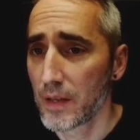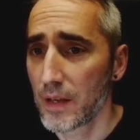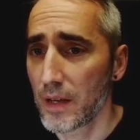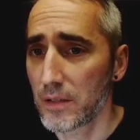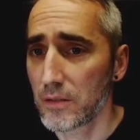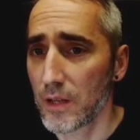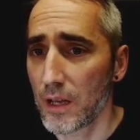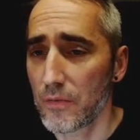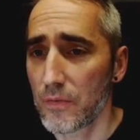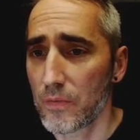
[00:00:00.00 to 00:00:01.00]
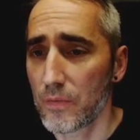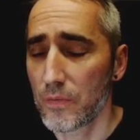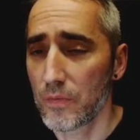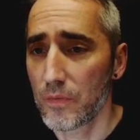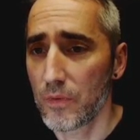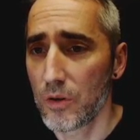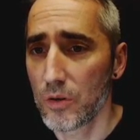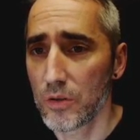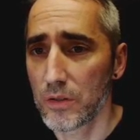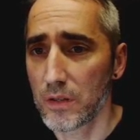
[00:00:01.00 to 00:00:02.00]
as I've
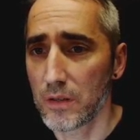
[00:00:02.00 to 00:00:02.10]
learned,